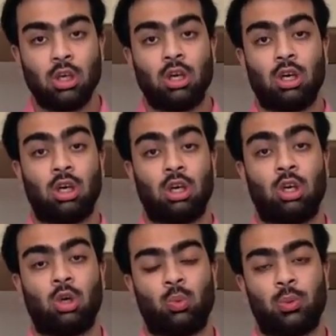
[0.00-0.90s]

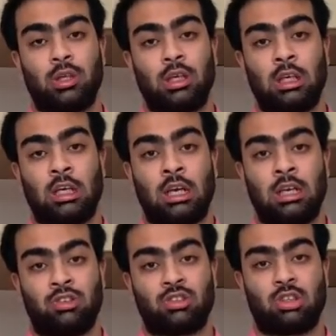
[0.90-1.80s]
Over there I
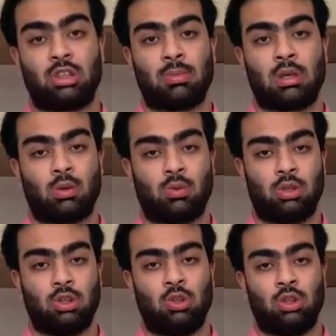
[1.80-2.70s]
discuss about
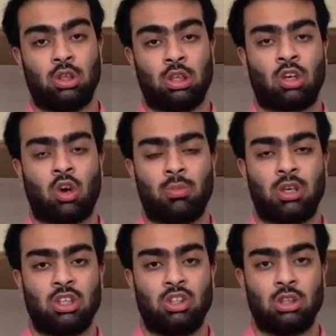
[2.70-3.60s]

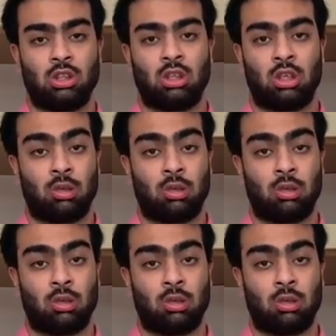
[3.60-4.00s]
accommodation,